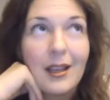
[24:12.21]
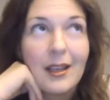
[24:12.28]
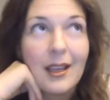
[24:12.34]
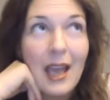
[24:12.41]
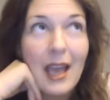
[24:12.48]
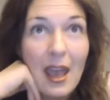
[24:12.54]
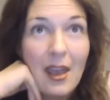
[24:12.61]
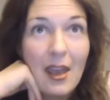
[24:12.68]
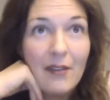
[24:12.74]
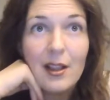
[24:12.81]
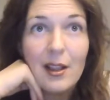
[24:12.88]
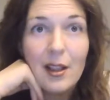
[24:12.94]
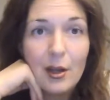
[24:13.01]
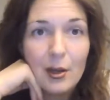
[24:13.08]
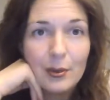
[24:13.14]
heavy
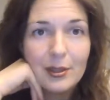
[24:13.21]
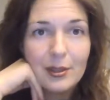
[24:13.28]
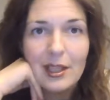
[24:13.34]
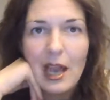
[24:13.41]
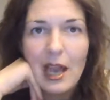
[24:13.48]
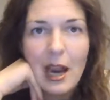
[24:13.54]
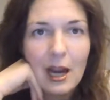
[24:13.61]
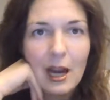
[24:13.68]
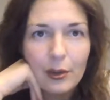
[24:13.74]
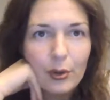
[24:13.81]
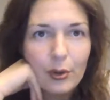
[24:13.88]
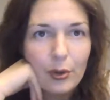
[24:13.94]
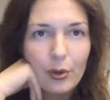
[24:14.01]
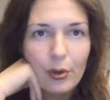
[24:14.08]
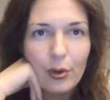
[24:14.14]
loaded,
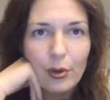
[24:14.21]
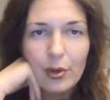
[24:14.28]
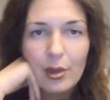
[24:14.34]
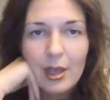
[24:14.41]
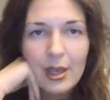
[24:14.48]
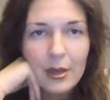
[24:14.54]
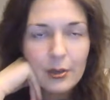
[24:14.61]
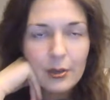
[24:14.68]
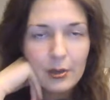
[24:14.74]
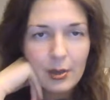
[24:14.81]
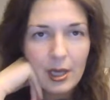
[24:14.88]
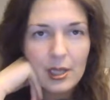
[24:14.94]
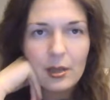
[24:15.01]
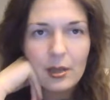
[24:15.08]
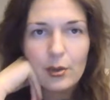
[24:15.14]
hardcore
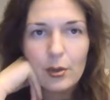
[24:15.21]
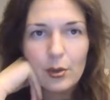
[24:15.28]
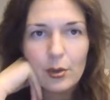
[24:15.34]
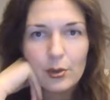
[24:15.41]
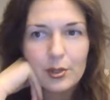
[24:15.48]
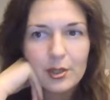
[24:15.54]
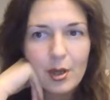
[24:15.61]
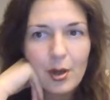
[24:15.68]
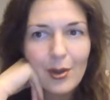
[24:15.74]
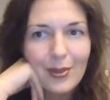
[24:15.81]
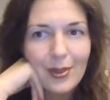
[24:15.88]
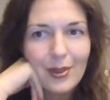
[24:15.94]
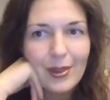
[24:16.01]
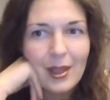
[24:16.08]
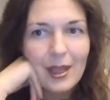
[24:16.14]
training course
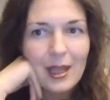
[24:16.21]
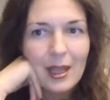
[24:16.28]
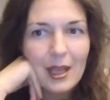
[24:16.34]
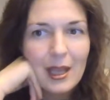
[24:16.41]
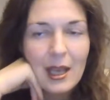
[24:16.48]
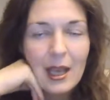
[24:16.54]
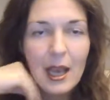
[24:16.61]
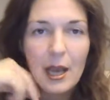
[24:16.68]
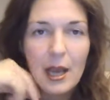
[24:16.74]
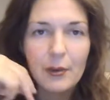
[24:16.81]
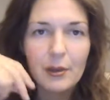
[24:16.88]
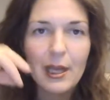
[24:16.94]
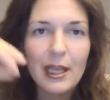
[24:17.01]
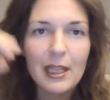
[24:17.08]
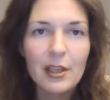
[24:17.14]
on how
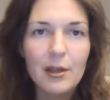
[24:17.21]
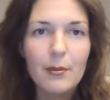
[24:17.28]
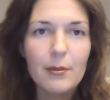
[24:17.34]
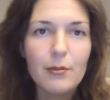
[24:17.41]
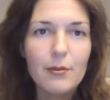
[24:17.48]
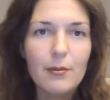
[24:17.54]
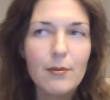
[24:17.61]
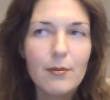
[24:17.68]
to get your